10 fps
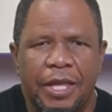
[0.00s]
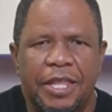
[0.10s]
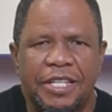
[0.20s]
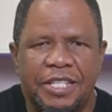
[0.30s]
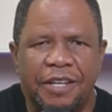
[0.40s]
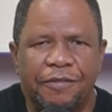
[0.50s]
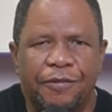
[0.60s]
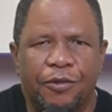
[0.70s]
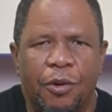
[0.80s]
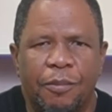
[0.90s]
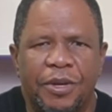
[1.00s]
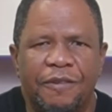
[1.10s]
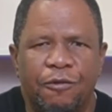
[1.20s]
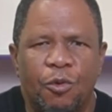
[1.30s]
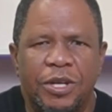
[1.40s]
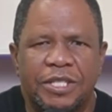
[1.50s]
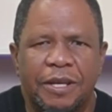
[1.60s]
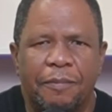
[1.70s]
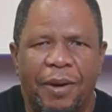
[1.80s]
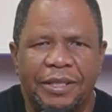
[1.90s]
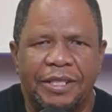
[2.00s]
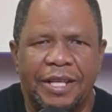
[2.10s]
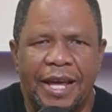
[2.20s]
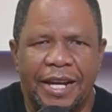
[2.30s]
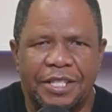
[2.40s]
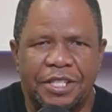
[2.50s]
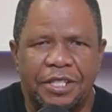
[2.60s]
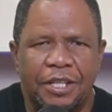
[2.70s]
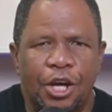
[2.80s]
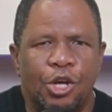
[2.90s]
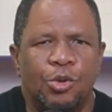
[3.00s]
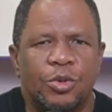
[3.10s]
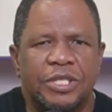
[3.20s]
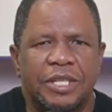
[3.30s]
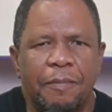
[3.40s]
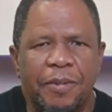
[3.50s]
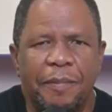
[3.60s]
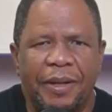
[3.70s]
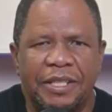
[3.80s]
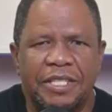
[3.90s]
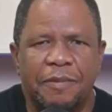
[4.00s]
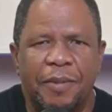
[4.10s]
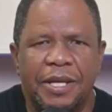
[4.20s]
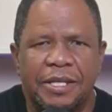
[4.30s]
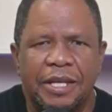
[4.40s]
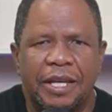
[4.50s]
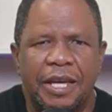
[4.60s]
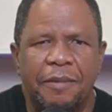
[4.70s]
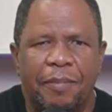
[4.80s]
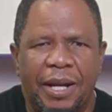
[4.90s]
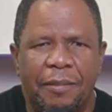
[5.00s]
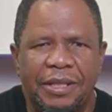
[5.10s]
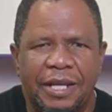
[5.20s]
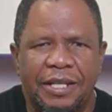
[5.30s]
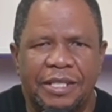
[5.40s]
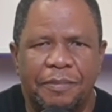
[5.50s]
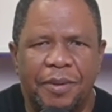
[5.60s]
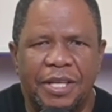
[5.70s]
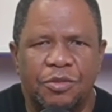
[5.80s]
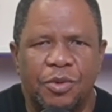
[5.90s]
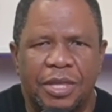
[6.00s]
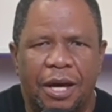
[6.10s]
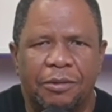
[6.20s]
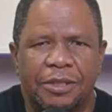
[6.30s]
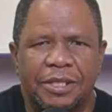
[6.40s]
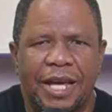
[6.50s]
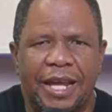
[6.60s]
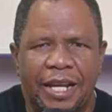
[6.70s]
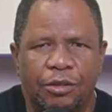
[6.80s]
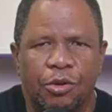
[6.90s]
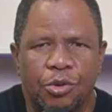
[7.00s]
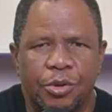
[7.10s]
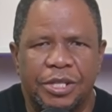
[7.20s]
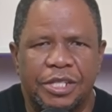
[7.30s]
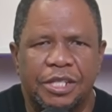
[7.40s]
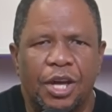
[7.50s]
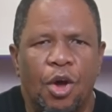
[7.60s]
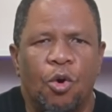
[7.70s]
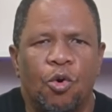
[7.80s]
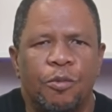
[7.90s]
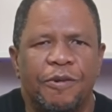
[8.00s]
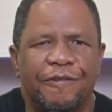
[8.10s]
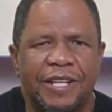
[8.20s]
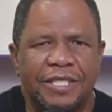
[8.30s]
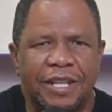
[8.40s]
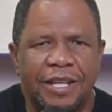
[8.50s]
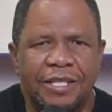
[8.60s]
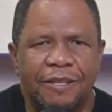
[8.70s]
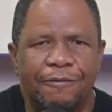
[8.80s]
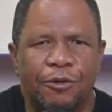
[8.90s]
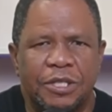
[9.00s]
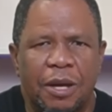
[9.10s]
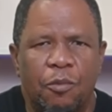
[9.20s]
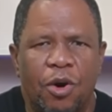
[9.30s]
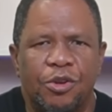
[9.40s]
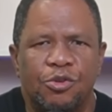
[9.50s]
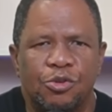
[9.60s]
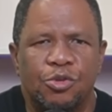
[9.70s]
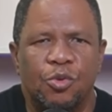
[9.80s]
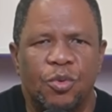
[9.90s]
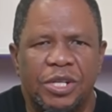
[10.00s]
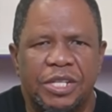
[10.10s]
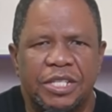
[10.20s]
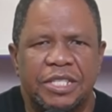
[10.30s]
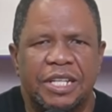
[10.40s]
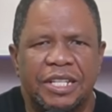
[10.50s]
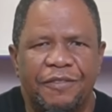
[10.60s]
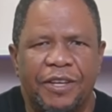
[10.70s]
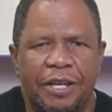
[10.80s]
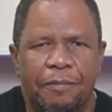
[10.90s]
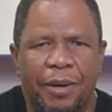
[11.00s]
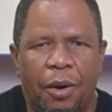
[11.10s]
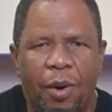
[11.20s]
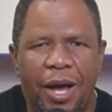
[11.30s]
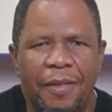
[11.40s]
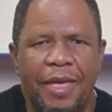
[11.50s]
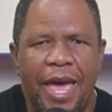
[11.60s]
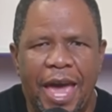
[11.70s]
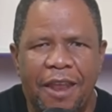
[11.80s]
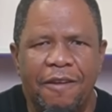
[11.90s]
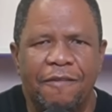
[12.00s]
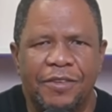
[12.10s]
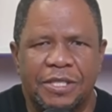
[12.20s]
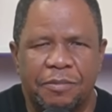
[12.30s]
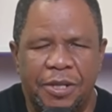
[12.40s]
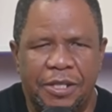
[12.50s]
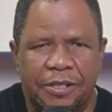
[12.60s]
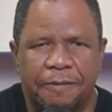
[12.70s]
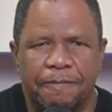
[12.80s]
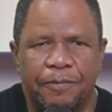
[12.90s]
The shift from influencing party direction to simply participating in parliamentary debates without direct authority could be frustrating for someone used to wielding significant power and visibility.